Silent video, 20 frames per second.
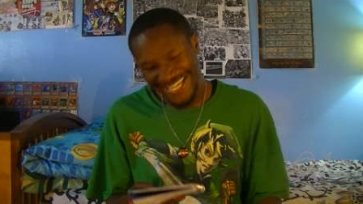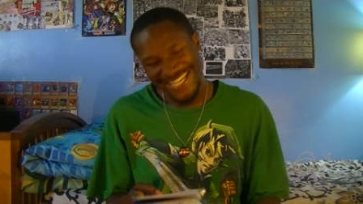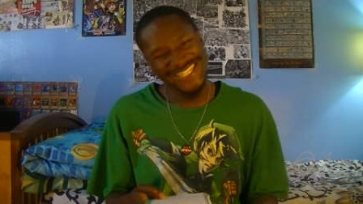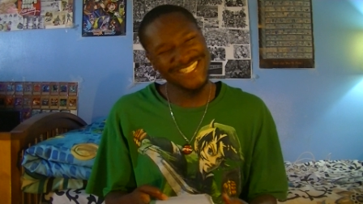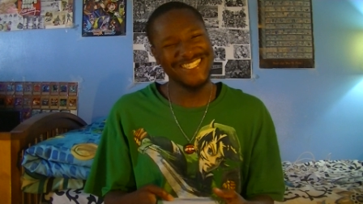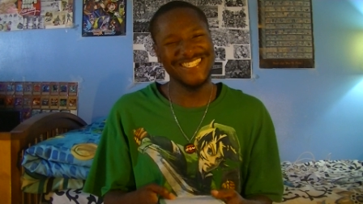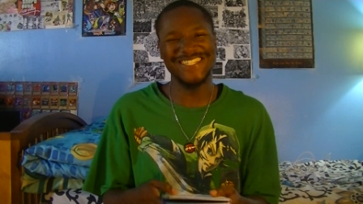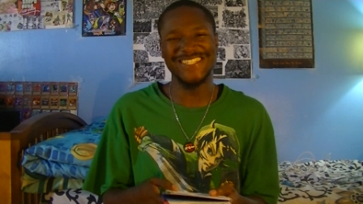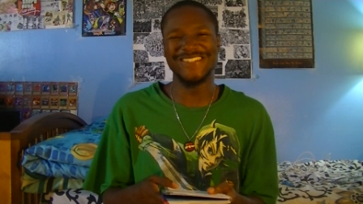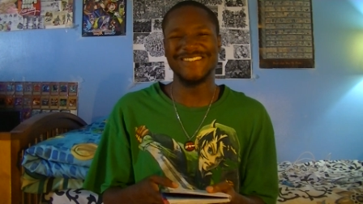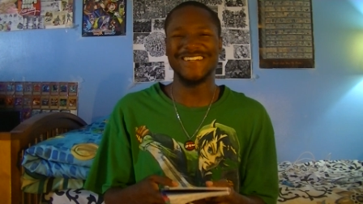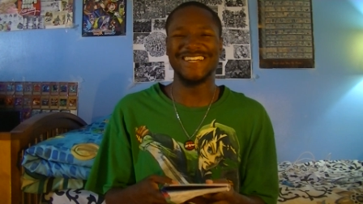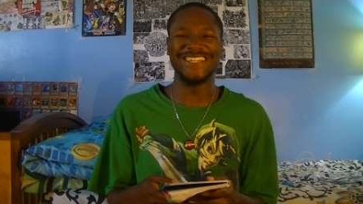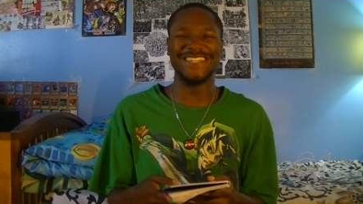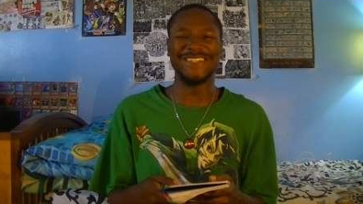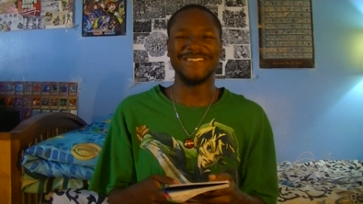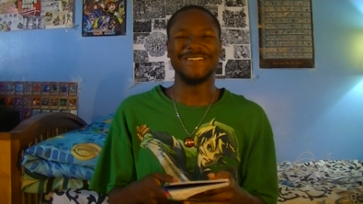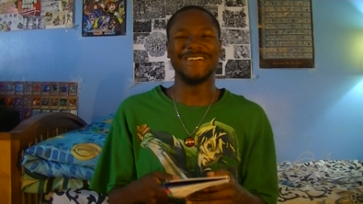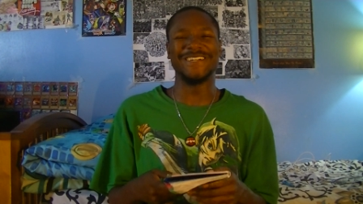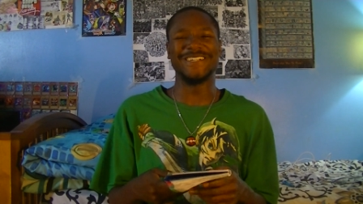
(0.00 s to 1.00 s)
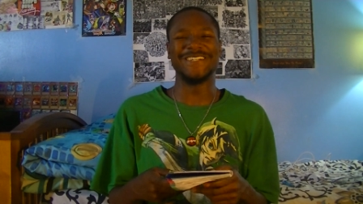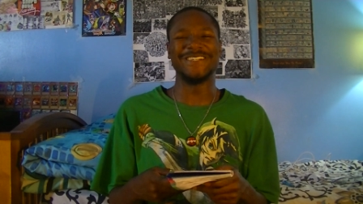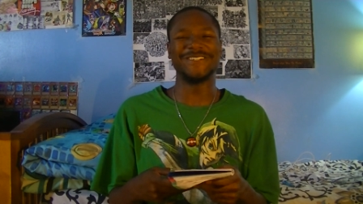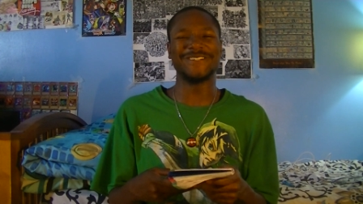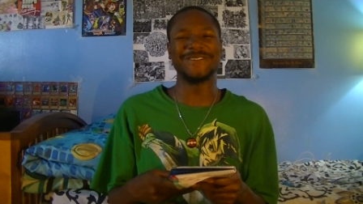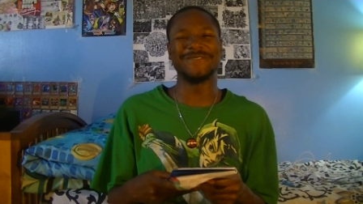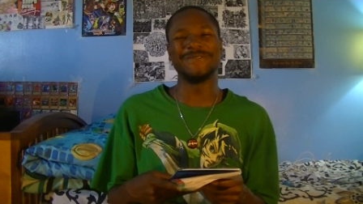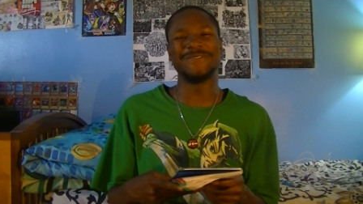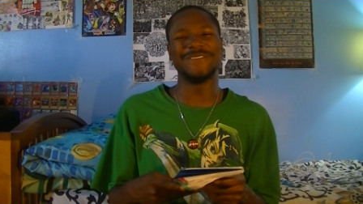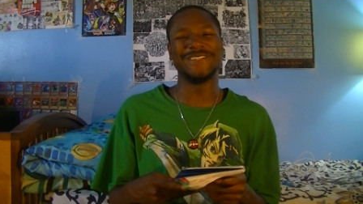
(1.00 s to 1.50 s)
Just some other
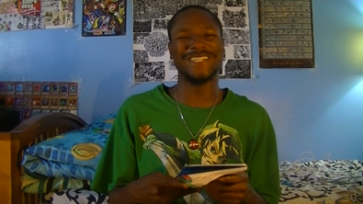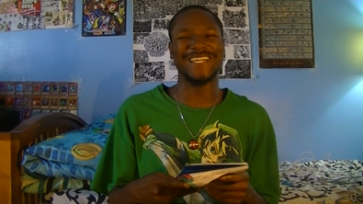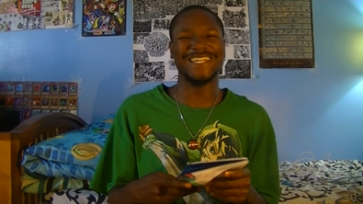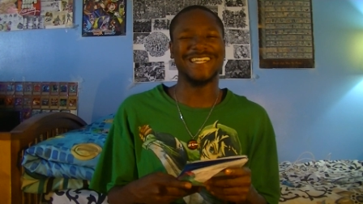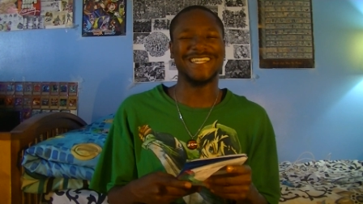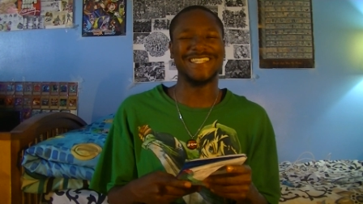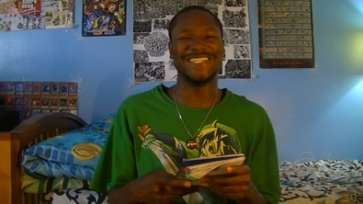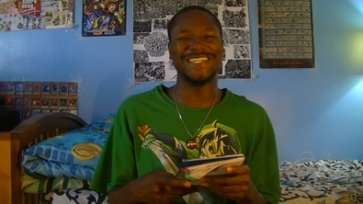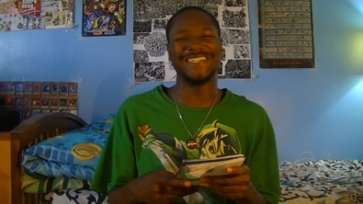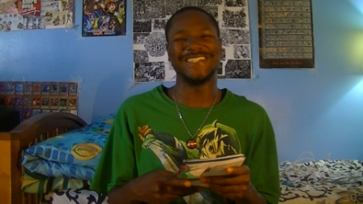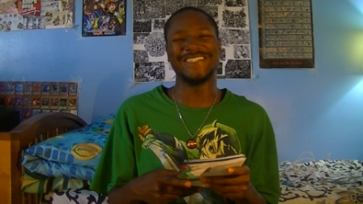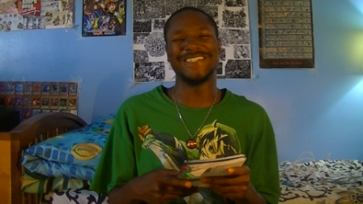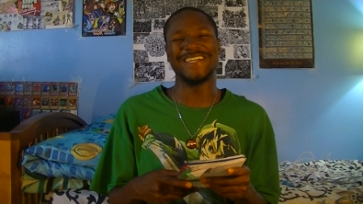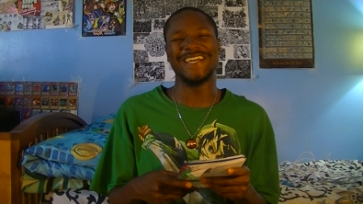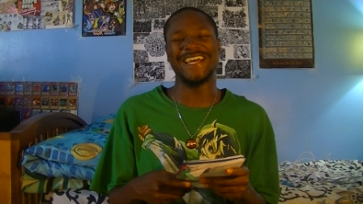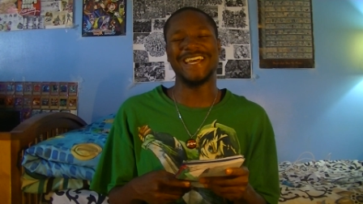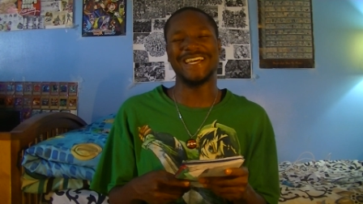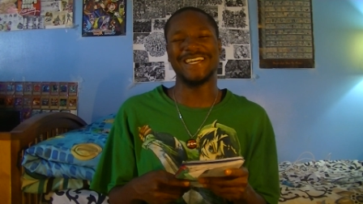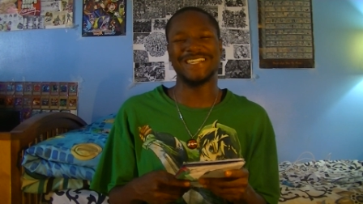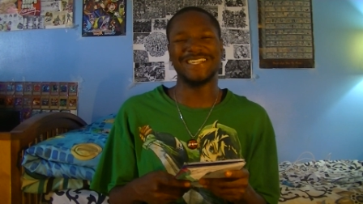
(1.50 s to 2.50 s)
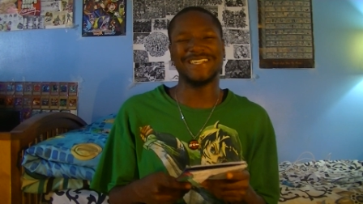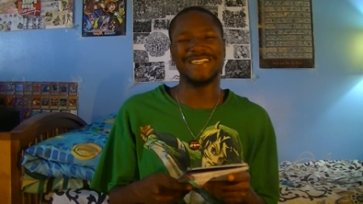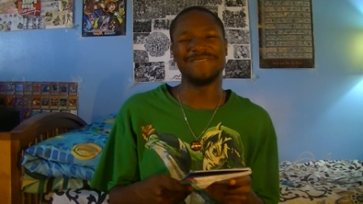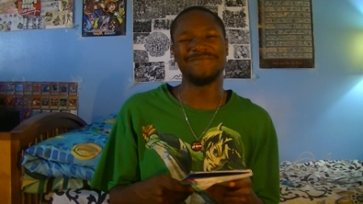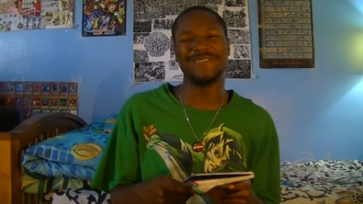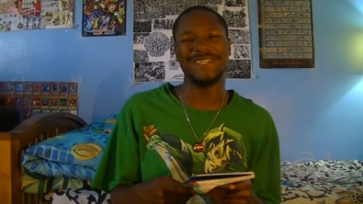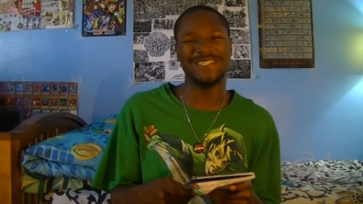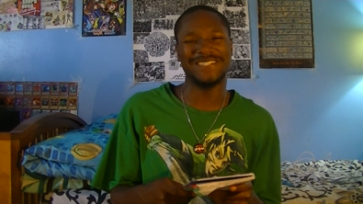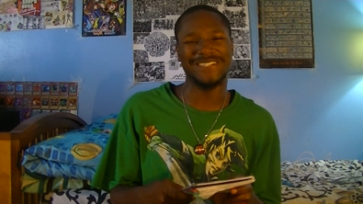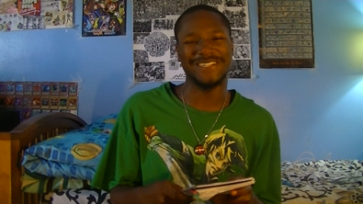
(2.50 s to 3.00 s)
additional movies I like to uh, add in the
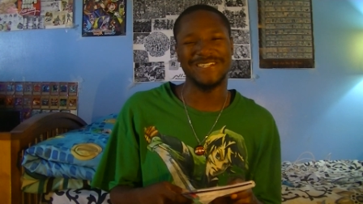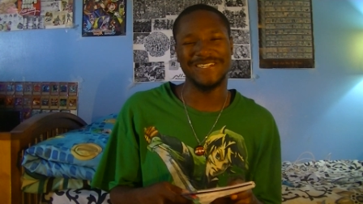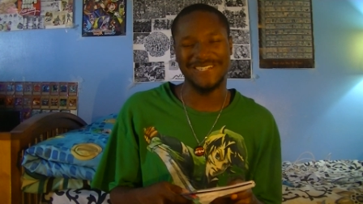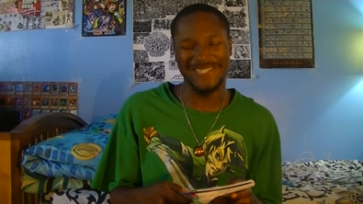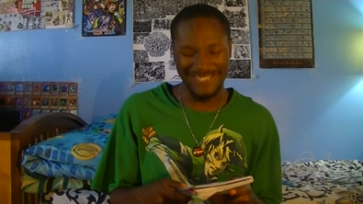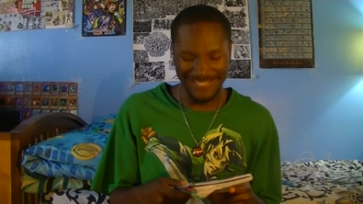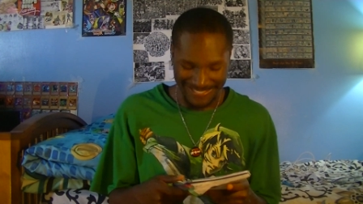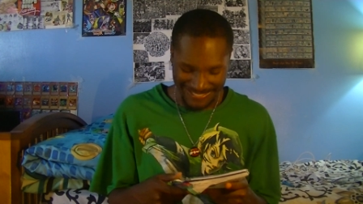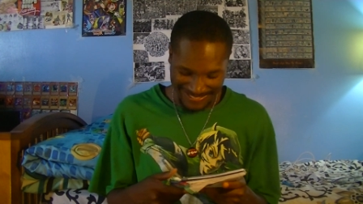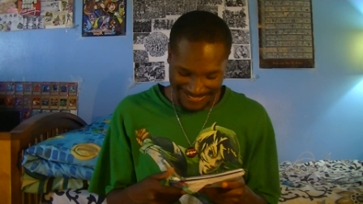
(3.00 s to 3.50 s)
mix there.